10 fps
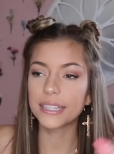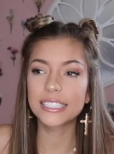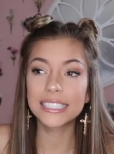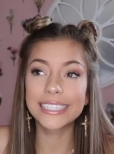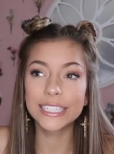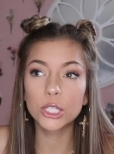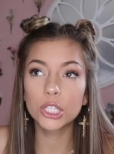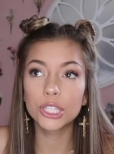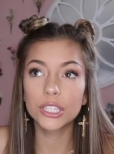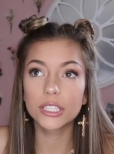but
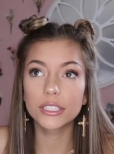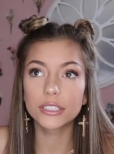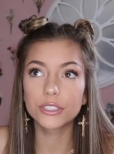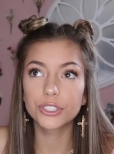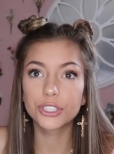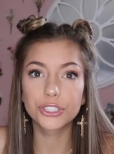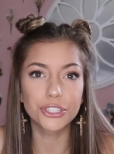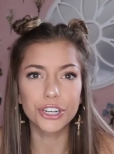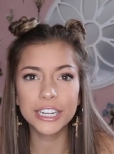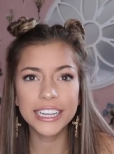still
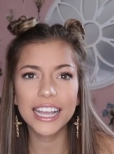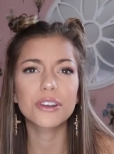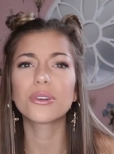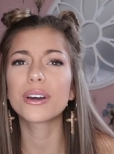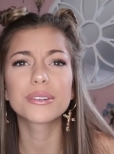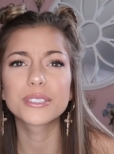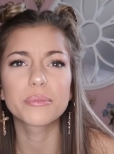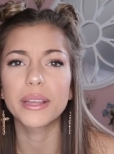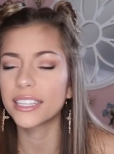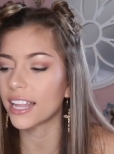sturdy. I don't know how to
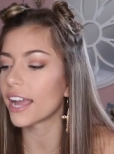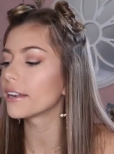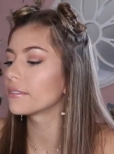explain that.